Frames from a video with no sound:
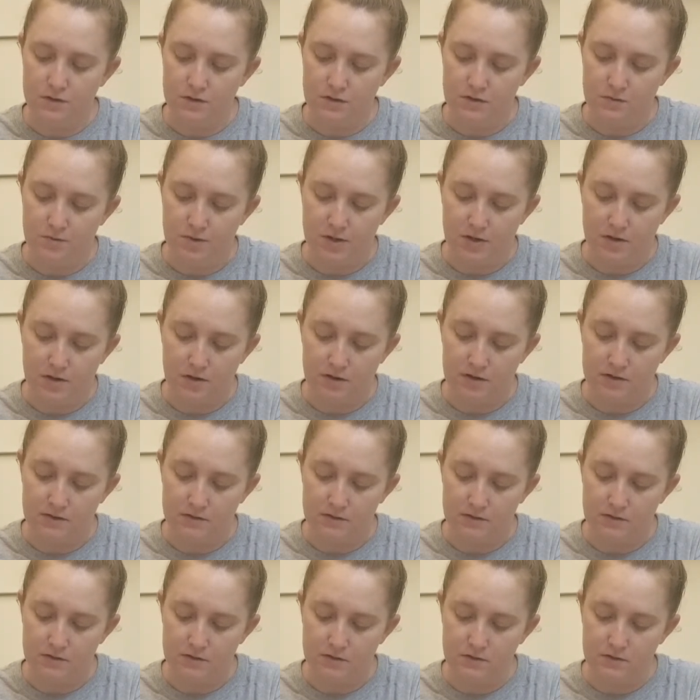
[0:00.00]
to be
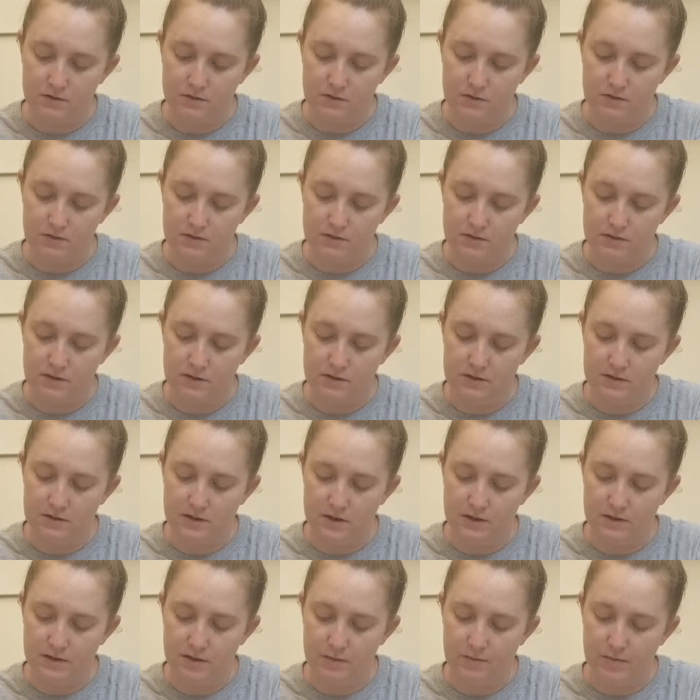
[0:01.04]
honest, so it's, it's
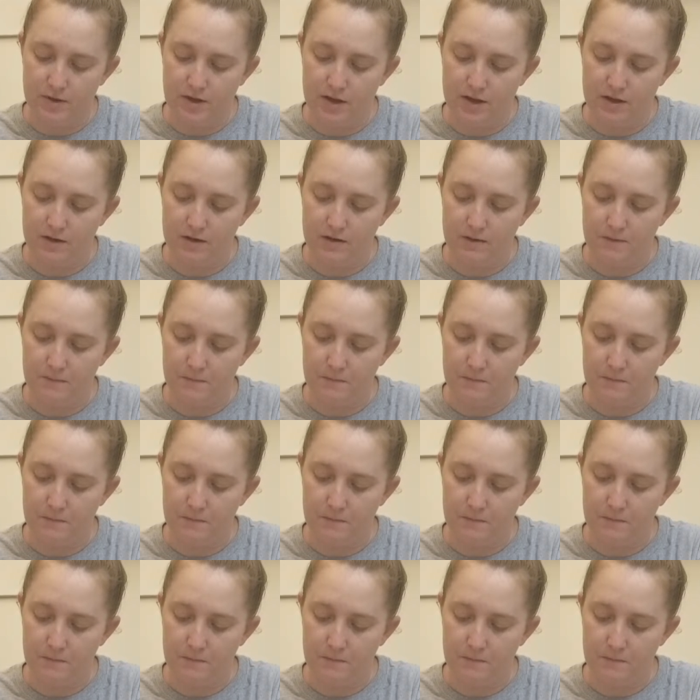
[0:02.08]
not that bad.